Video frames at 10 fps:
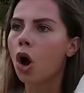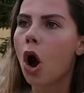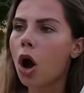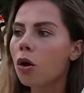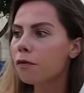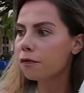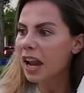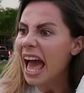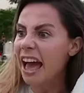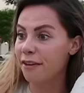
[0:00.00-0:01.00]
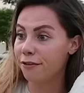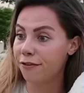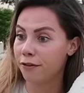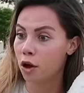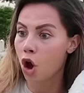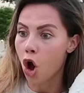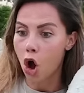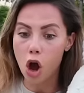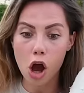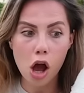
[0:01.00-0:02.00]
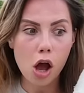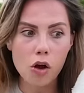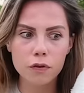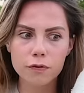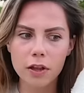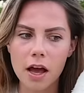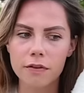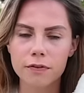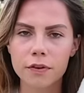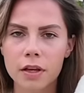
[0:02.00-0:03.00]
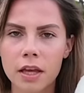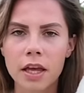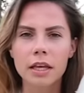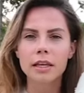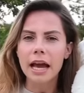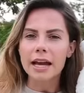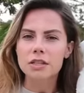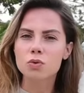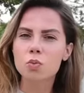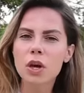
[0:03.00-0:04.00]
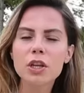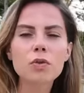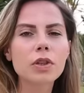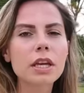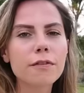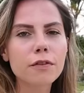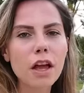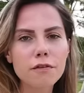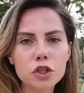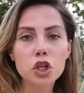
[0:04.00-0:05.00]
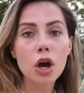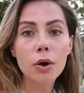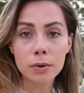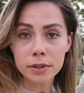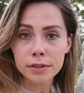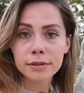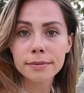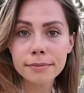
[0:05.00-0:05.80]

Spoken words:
Oh, Fluff! Oh, Fluff! Guys, what do you think Fluff chose?